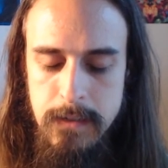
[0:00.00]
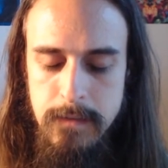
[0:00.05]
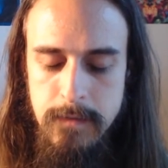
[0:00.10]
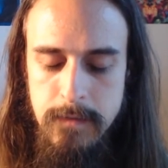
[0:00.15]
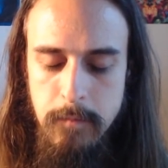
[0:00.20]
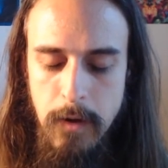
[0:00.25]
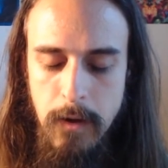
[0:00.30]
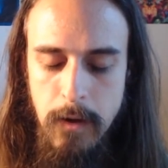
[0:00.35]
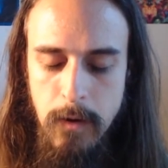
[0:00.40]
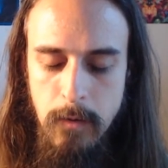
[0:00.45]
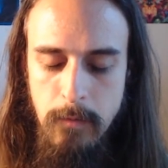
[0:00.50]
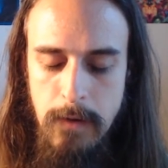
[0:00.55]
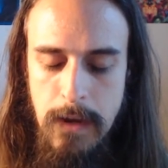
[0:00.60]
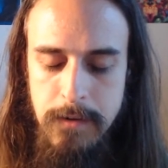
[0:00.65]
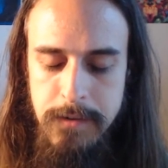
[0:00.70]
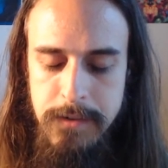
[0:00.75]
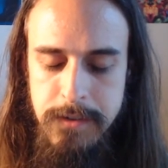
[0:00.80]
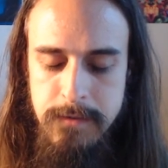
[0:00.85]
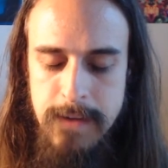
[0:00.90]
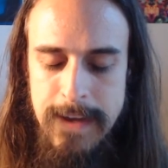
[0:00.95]
from all
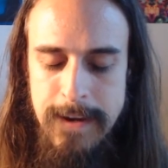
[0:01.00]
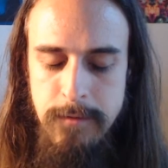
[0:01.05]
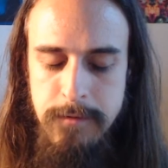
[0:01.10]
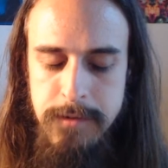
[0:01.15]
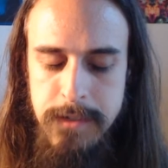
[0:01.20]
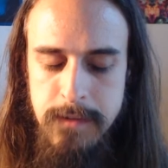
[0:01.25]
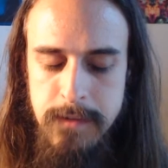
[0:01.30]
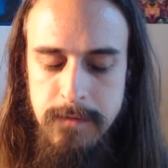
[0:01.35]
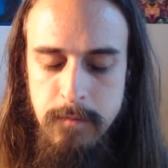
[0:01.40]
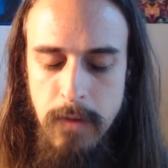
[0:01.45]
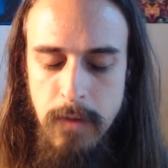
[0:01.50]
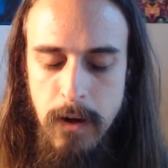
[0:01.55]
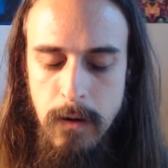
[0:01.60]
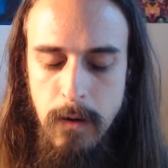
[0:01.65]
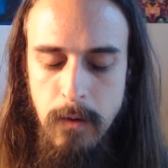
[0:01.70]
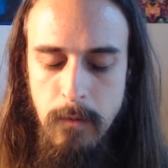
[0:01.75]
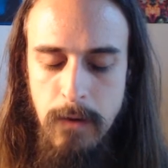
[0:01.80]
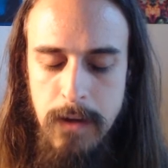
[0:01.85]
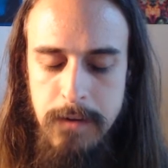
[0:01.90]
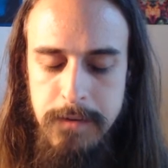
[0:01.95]
around you, energy from all
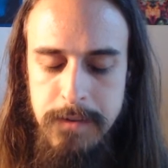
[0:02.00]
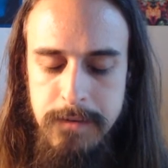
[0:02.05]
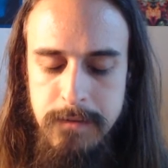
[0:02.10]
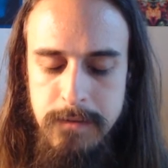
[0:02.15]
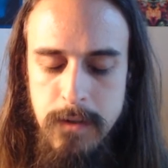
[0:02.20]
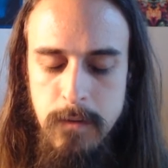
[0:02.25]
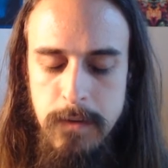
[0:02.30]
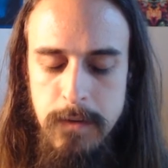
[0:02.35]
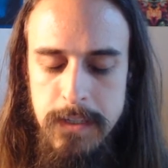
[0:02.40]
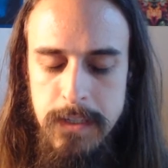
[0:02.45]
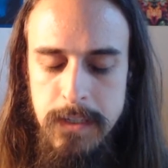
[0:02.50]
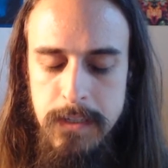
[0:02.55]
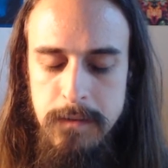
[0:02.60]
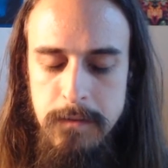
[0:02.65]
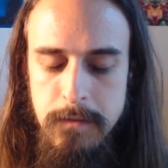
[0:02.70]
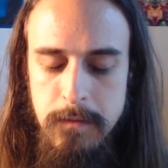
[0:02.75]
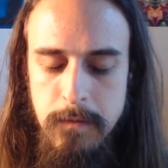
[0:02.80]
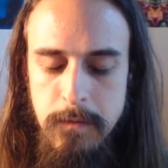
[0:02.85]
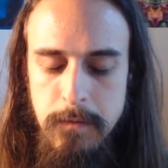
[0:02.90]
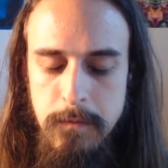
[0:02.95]
around you, going
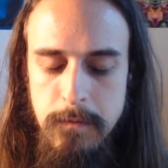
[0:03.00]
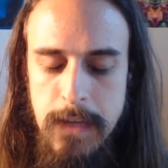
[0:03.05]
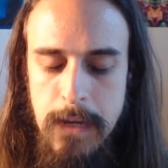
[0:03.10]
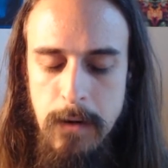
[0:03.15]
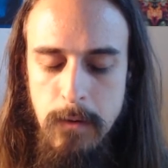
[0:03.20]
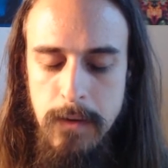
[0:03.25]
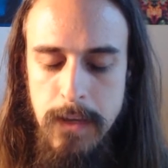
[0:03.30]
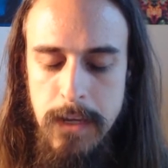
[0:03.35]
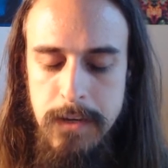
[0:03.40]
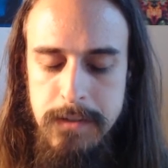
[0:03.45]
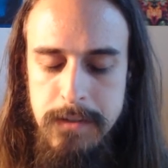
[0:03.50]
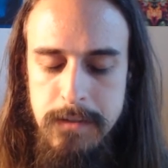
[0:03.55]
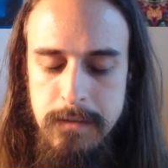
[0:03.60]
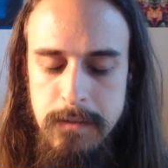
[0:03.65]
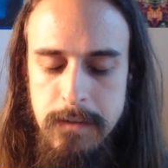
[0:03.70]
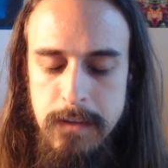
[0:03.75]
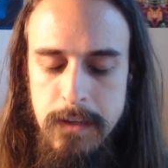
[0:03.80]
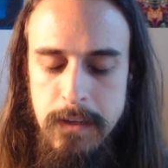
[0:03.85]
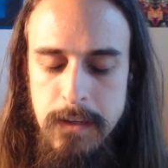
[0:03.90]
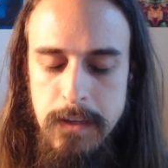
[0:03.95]
in through that location
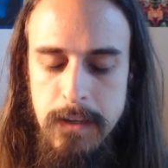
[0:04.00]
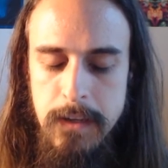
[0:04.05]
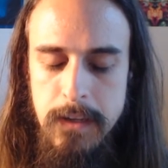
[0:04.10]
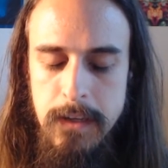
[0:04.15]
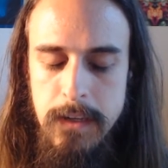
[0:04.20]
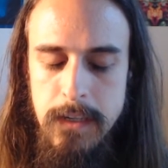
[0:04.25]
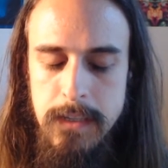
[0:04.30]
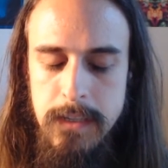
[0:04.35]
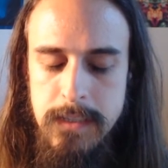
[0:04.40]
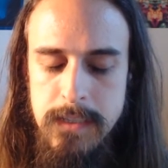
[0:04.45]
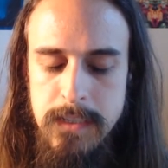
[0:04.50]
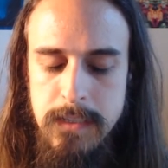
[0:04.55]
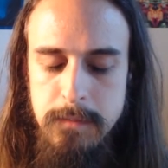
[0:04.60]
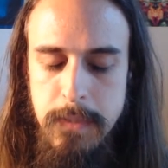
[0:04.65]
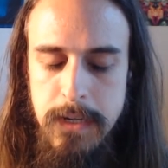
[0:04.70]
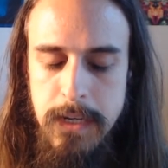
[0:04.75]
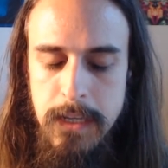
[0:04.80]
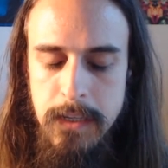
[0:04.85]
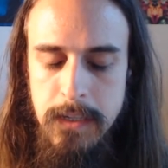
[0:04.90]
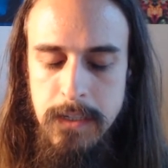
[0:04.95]
and
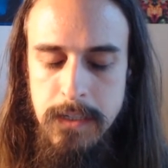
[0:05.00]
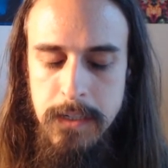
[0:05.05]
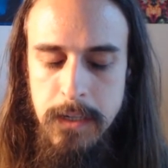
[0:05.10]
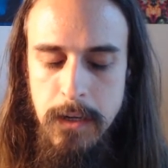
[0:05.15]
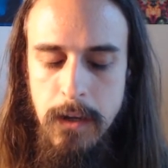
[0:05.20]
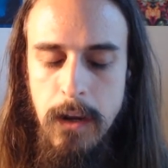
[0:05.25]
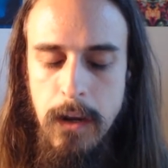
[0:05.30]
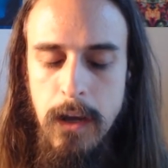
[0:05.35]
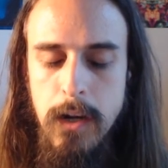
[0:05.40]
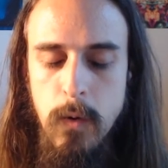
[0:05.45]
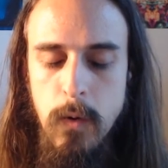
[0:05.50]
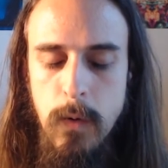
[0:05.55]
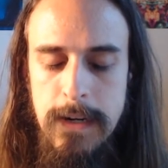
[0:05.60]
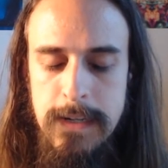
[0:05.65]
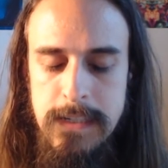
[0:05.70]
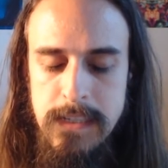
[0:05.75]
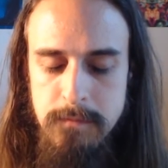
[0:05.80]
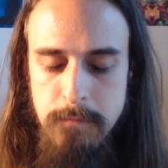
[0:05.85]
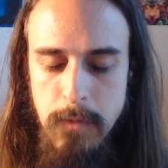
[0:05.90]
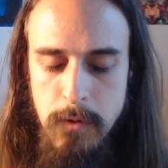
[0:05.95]
spinning in a
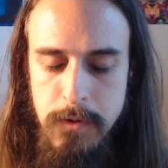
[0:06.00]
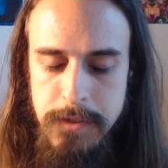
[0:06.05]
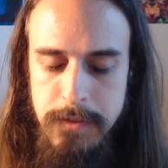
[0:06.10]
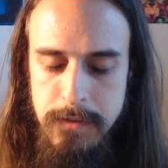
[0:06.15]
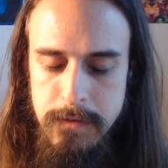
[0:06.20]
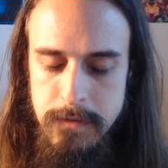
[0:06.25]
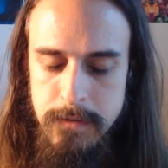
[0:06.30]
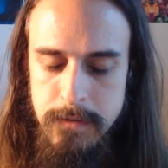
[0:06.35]
clockwise motion.